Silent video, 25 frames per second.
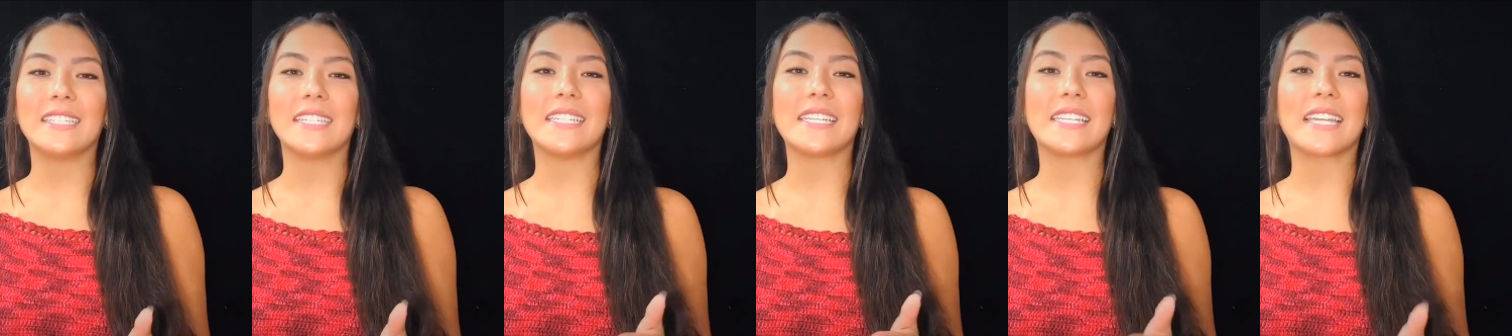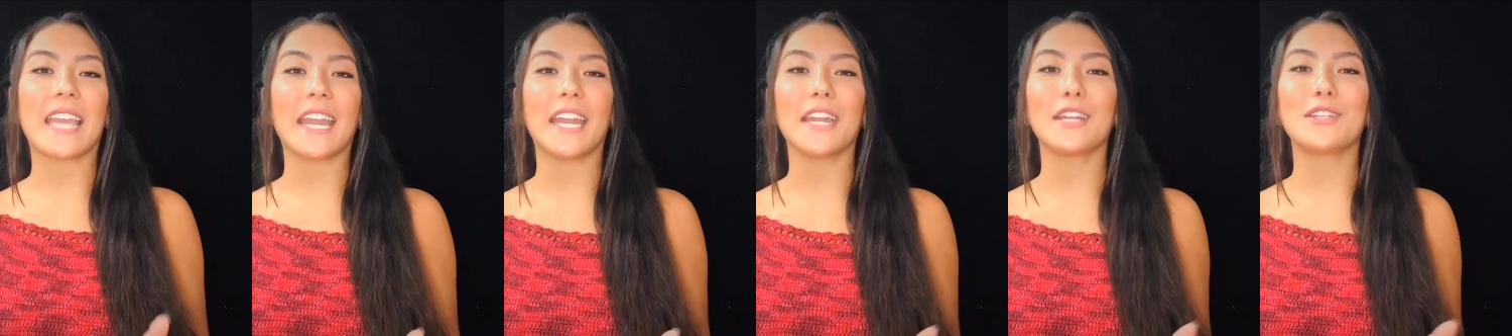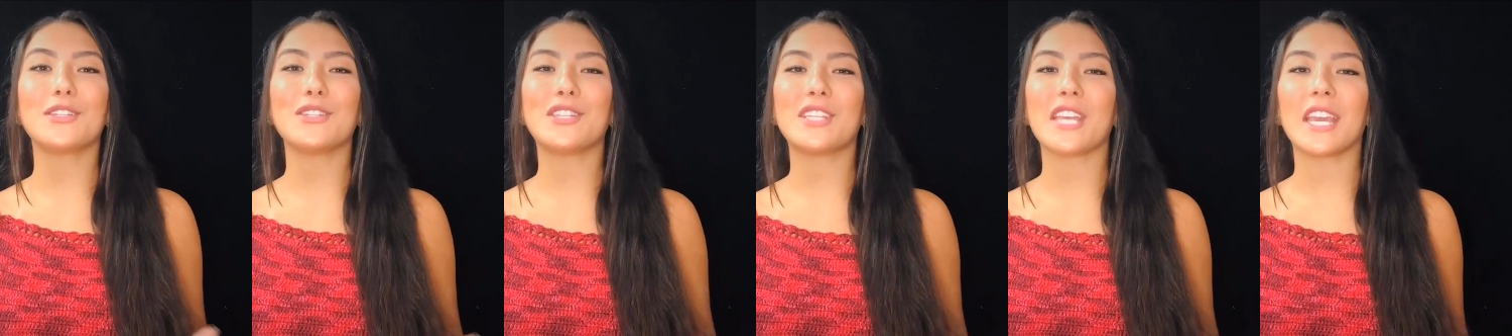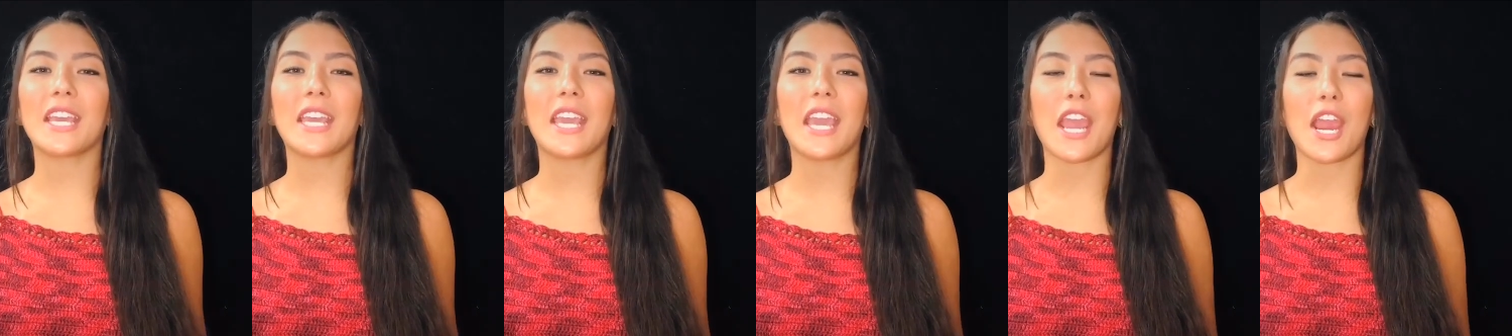dedicated to
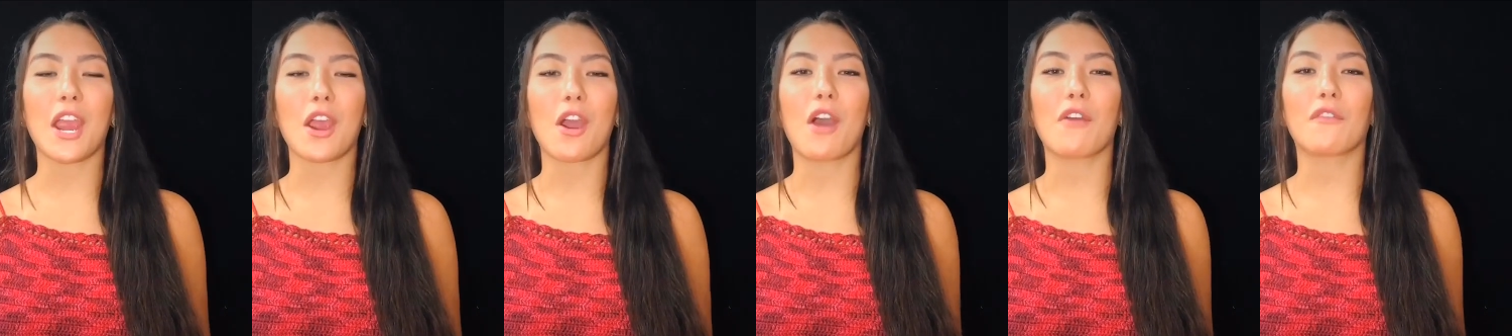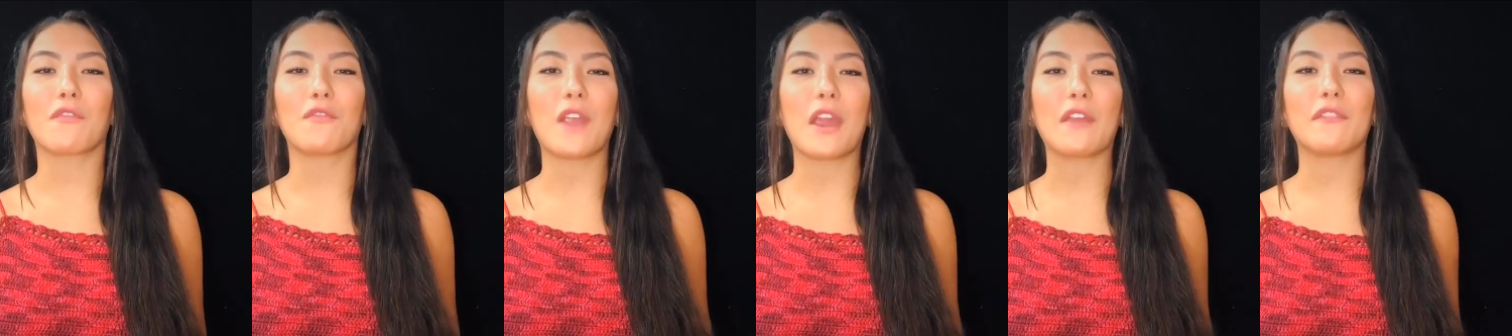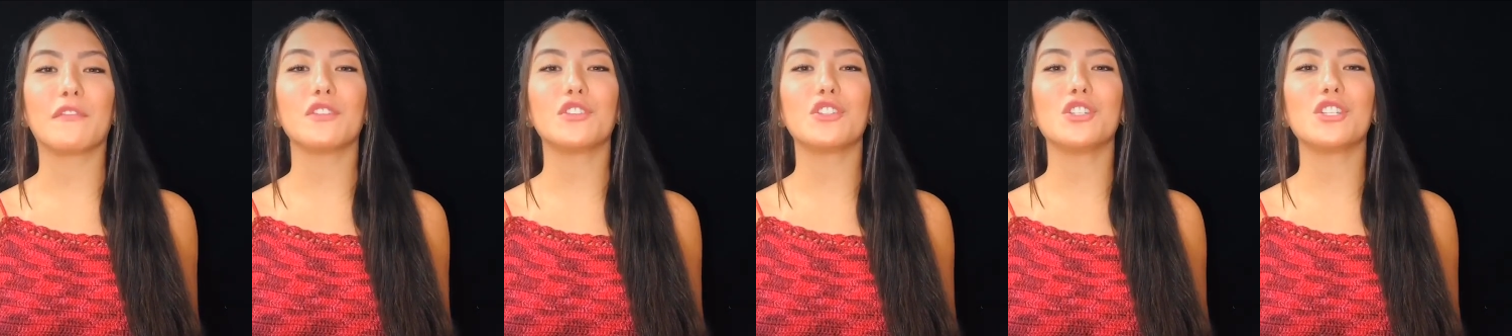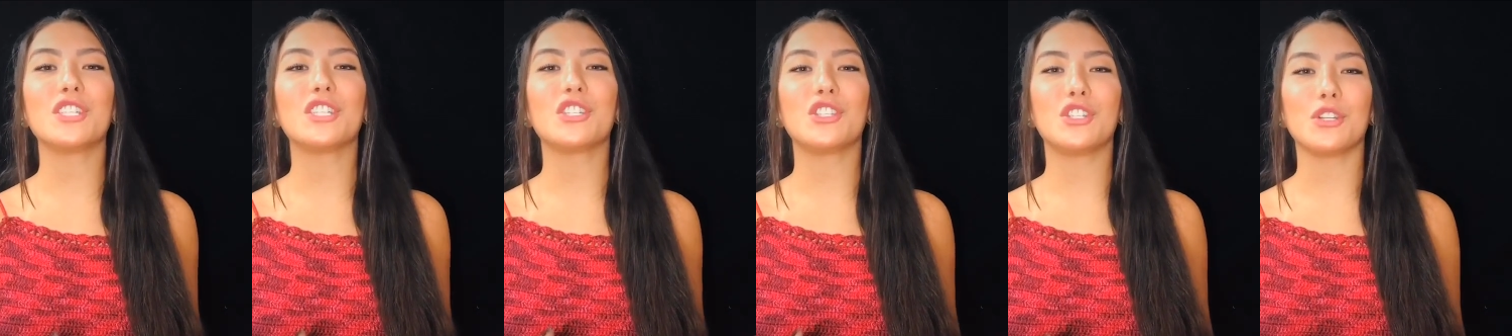take care of
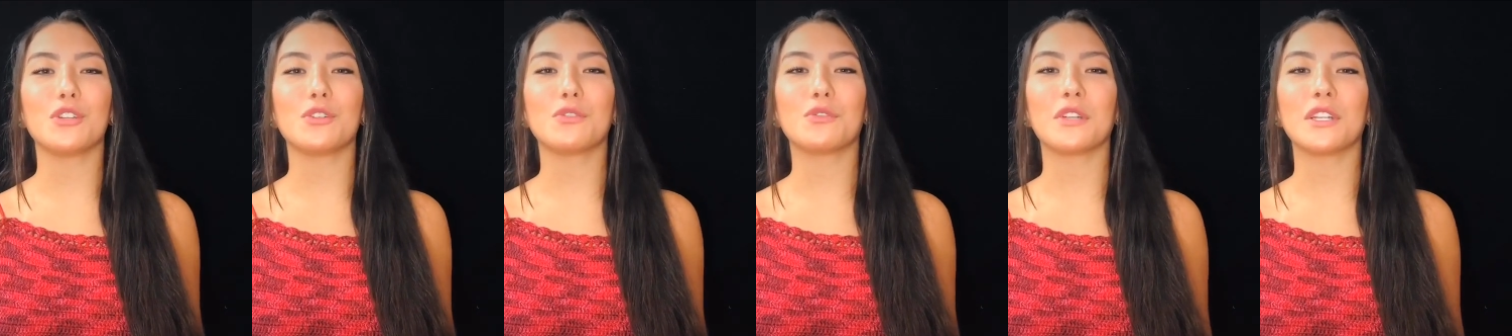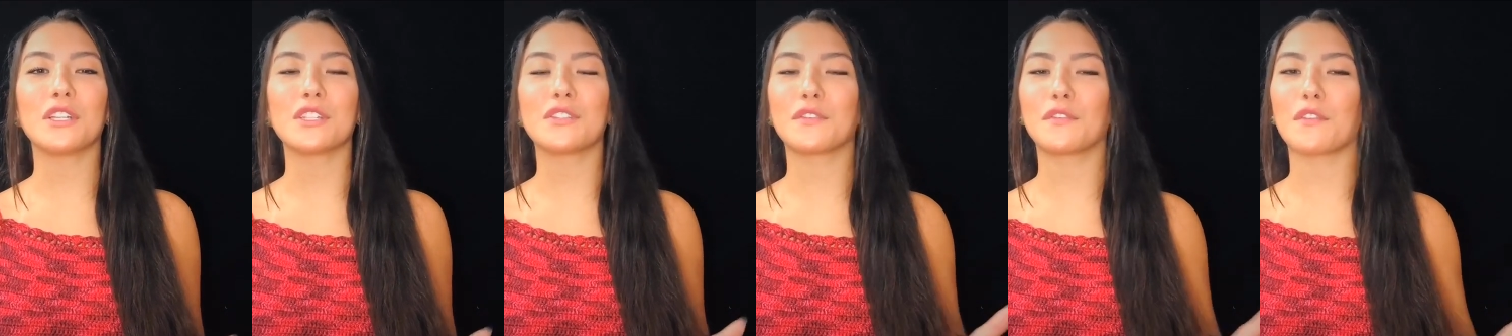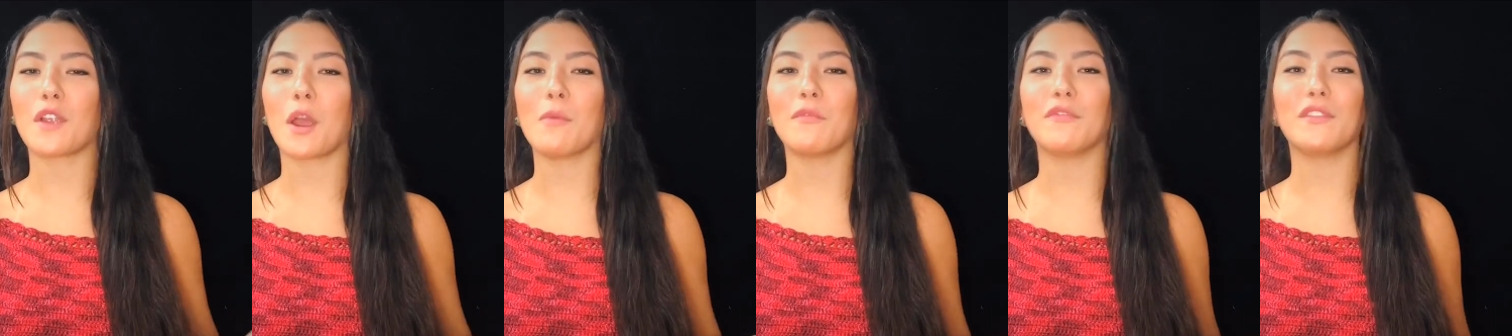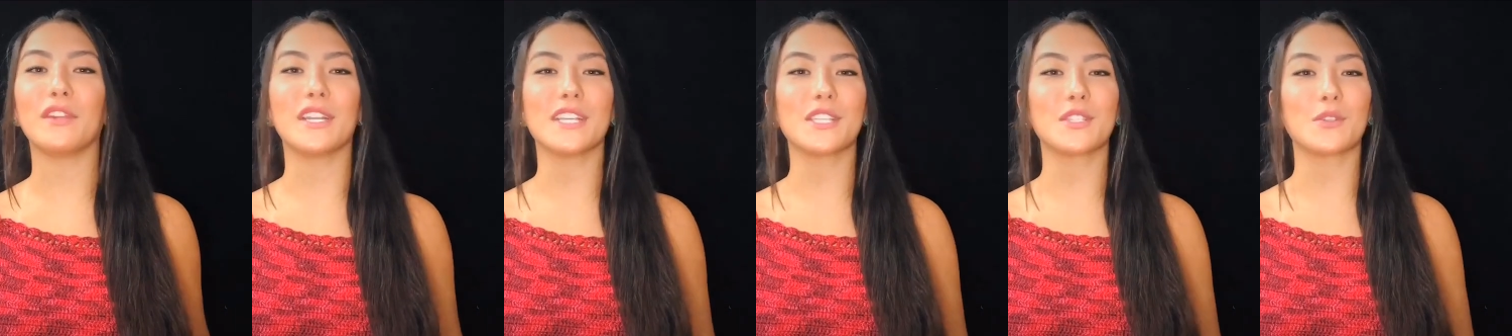refugees' children from
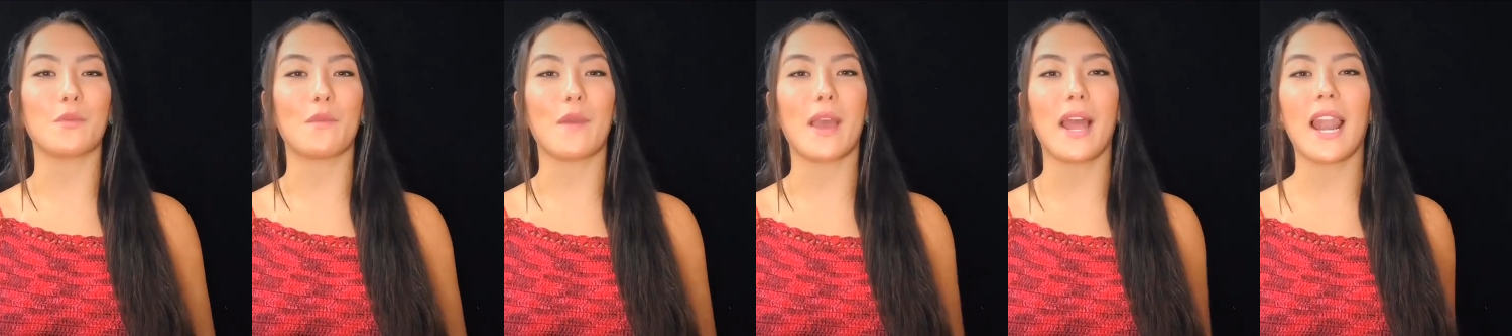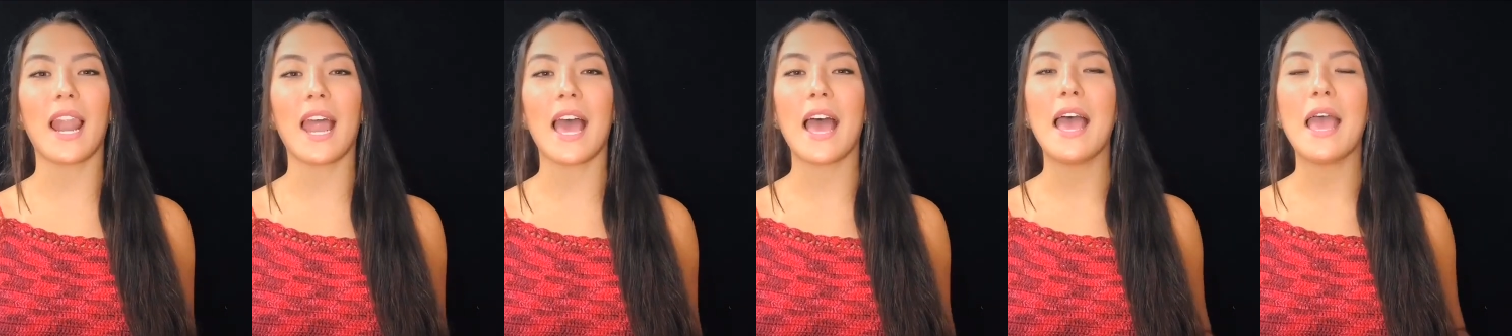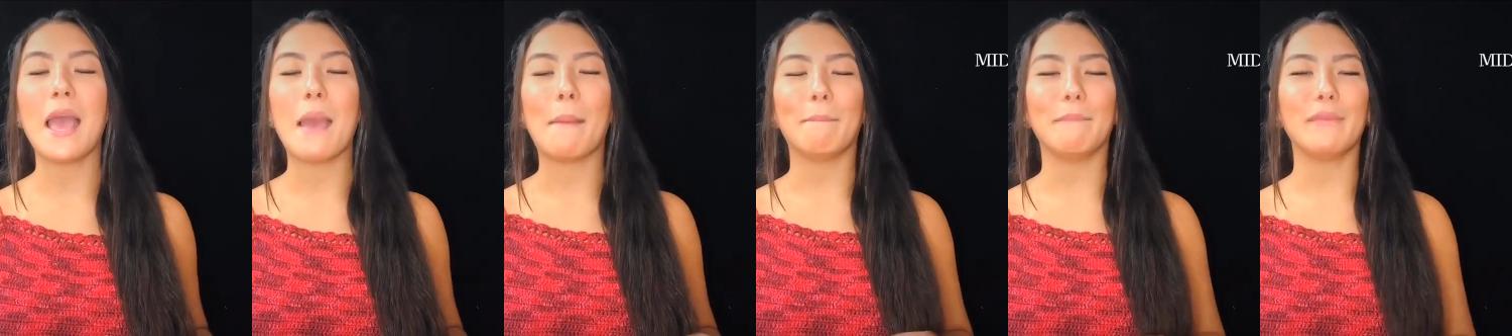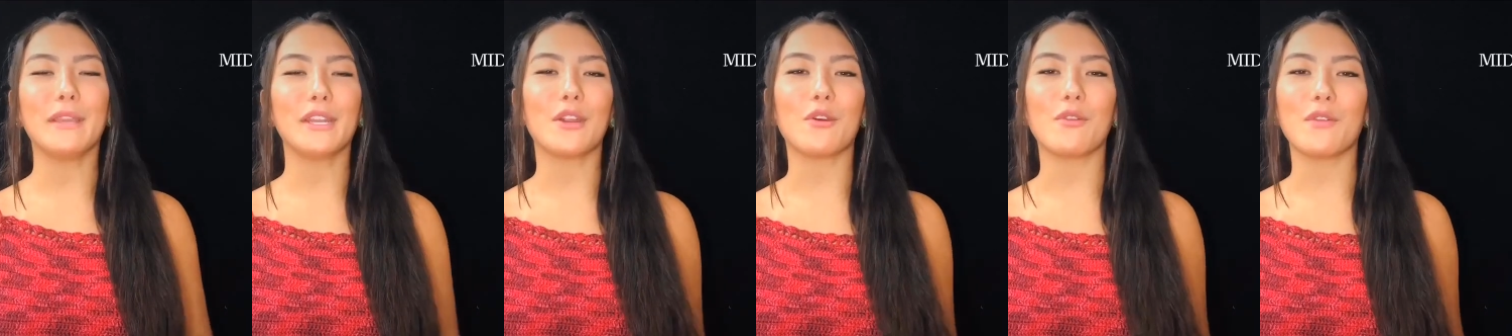Venezuela,
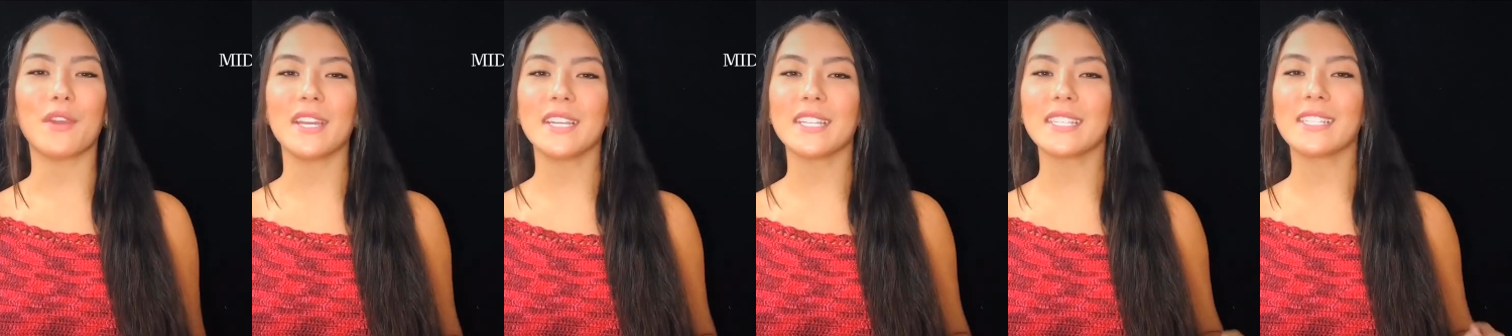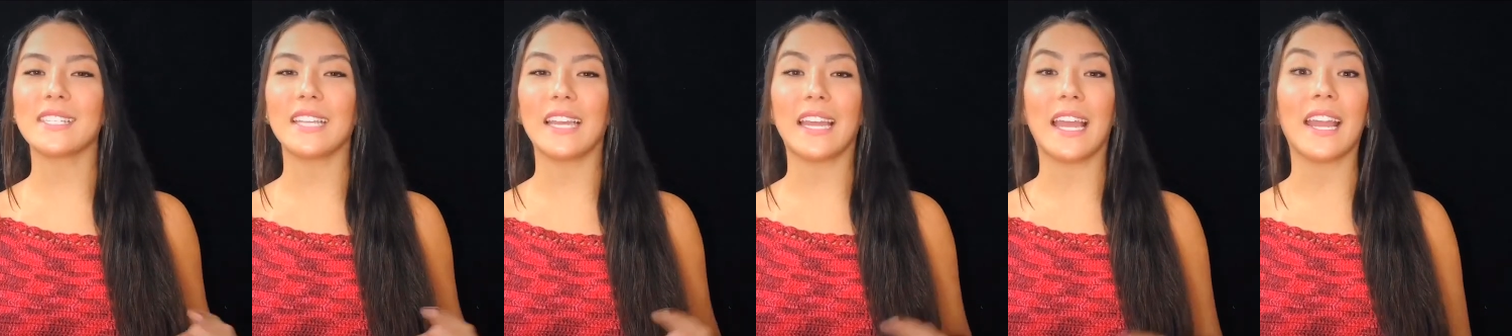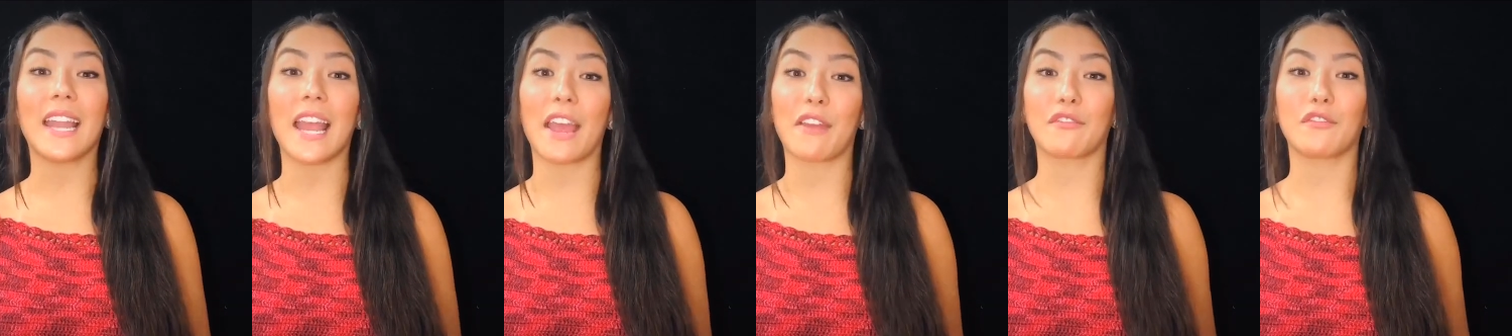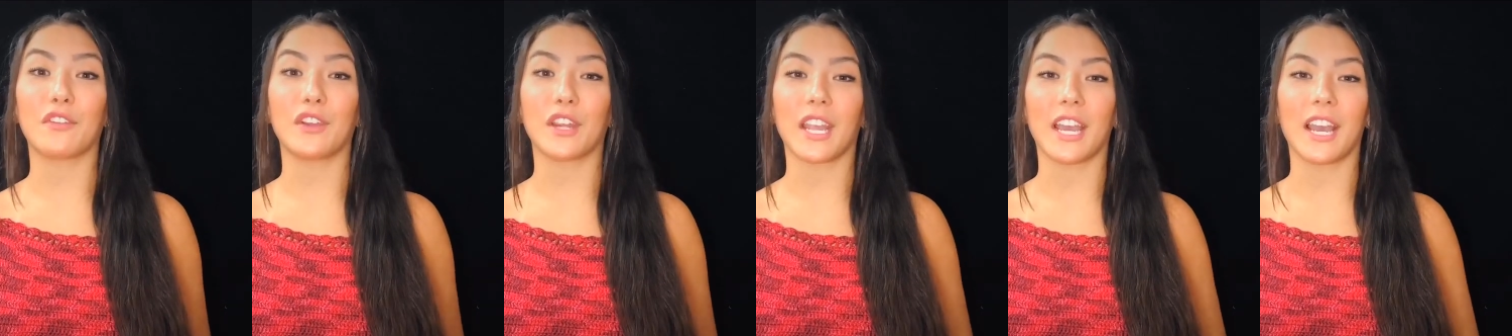Middle East, and
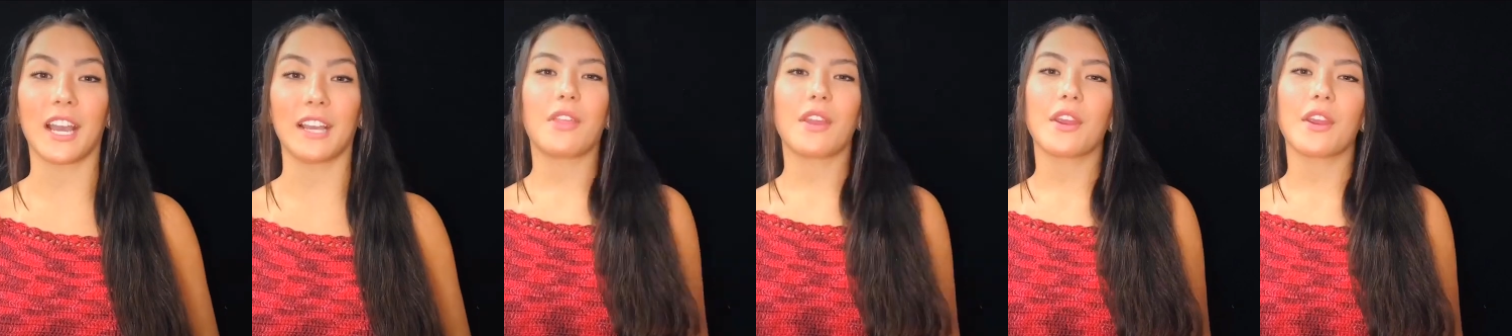Africa.